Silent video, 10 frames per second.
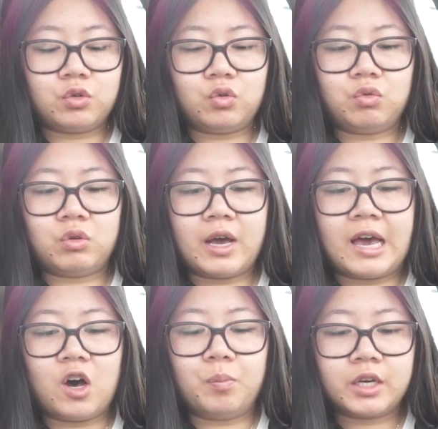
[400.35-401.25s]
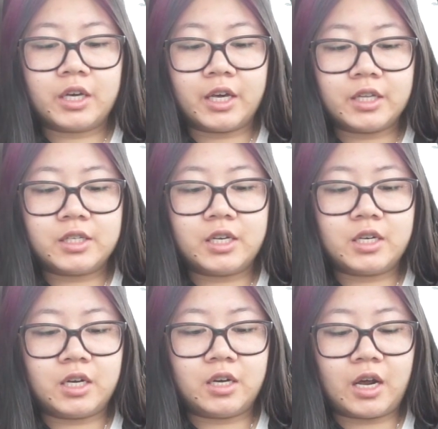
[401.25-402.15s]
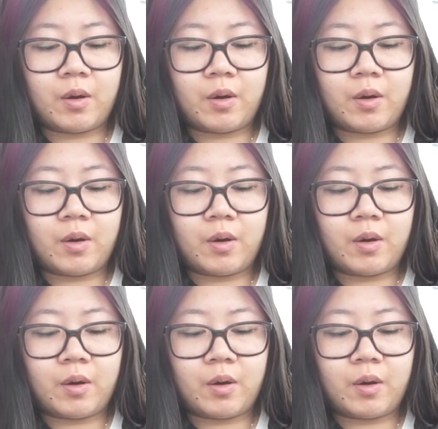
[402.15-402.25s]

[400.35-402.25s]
to help kids in need.